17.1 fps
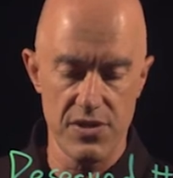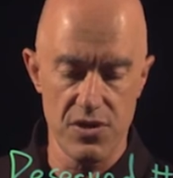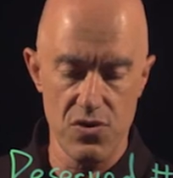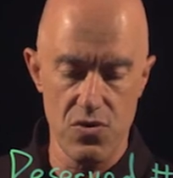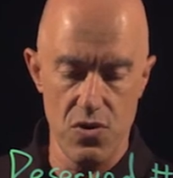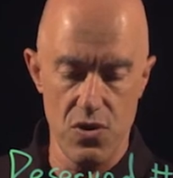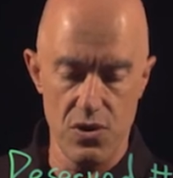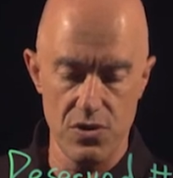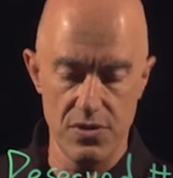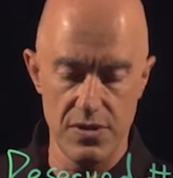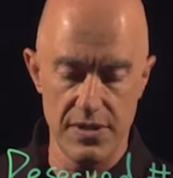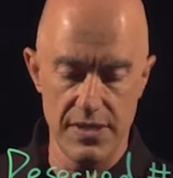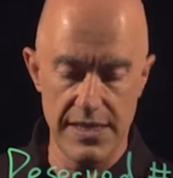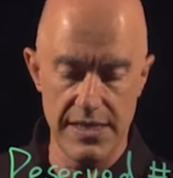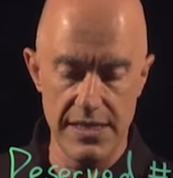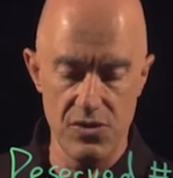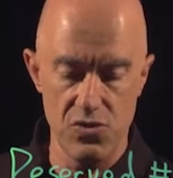are called
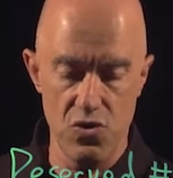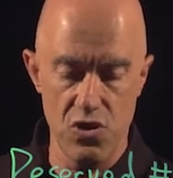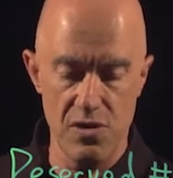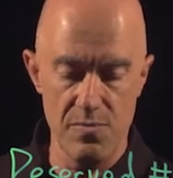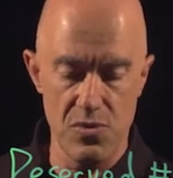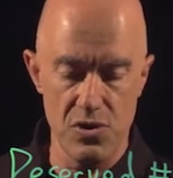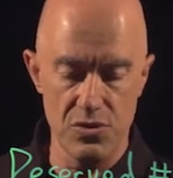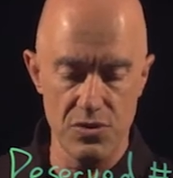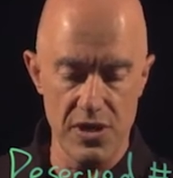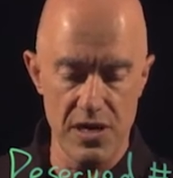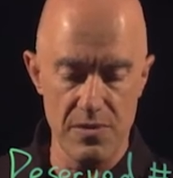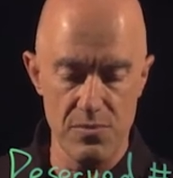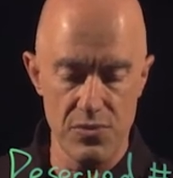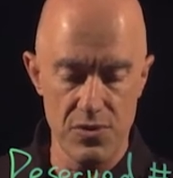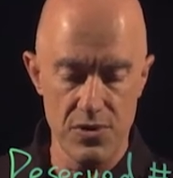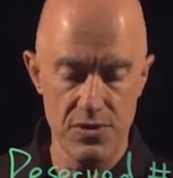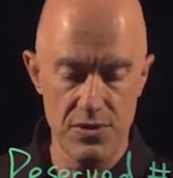denormal
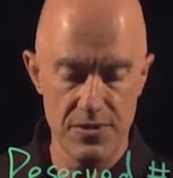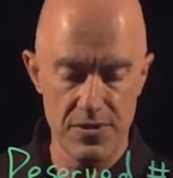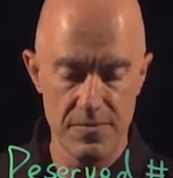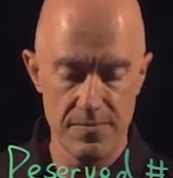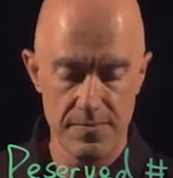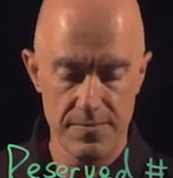numbers.